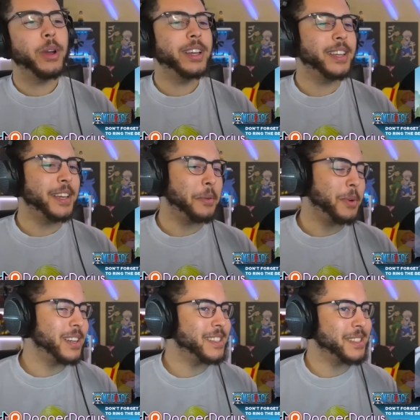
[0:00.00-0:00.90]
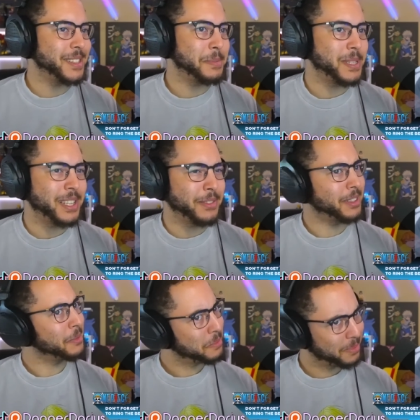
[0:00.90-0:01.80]
Yeah, what is his specific
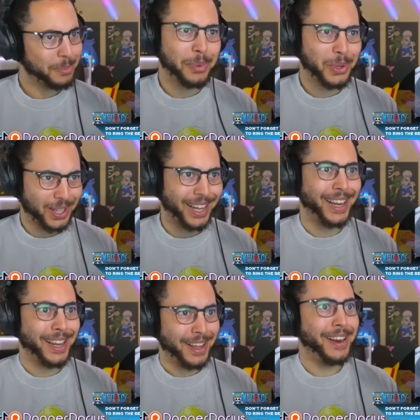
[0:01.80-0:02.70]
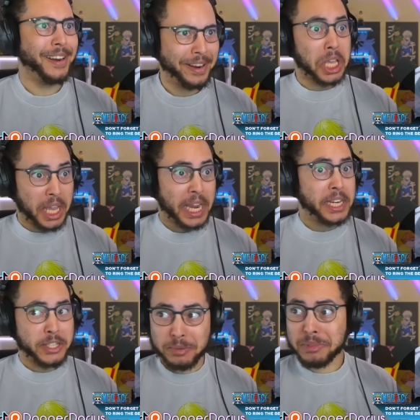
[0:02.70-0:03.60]
plan? Gain
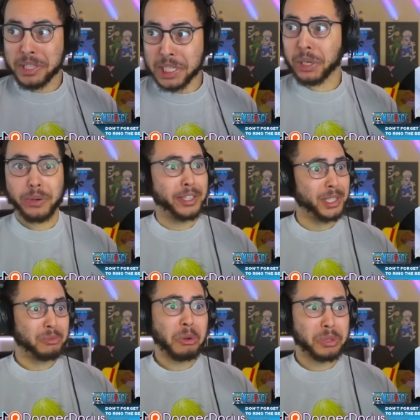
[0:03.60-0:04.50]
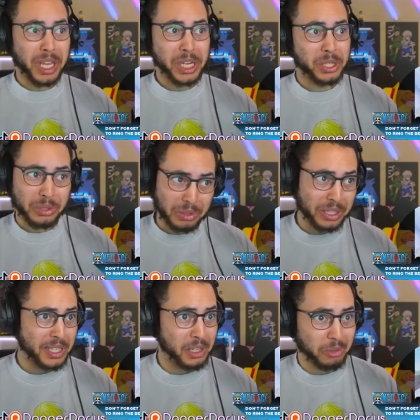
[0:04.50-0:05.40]
some serious rotational
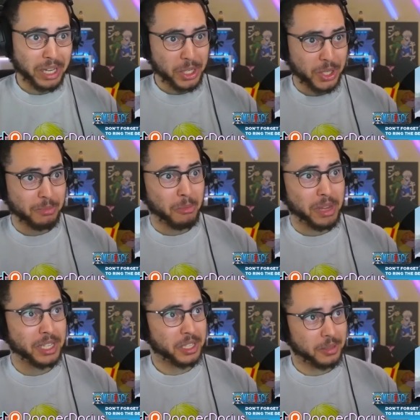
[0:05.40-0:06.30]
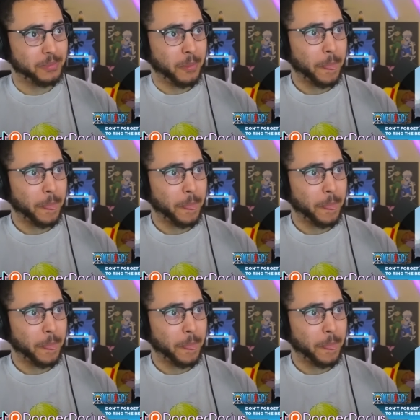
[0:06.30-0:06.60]
acceleration momentum.